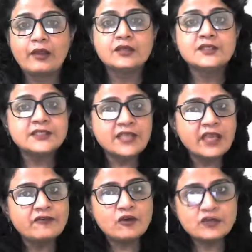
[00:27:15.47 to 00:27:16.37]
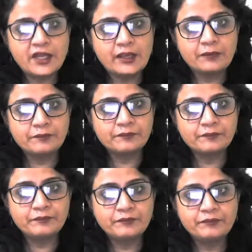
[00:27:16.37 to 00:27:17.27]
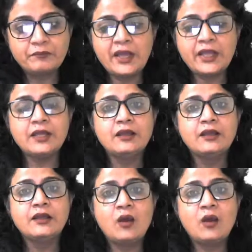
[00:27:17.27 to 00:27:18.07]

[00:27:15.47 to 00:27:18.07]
save your time by